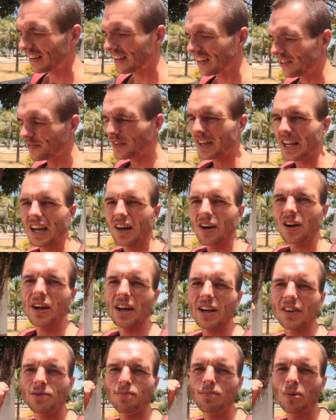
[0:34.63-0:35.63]
this video
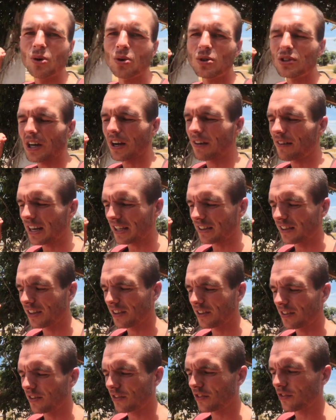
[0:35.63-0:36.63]
is more
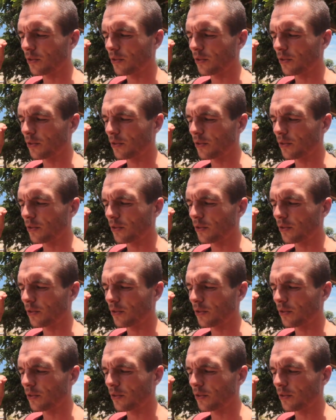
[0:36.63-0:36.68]
directed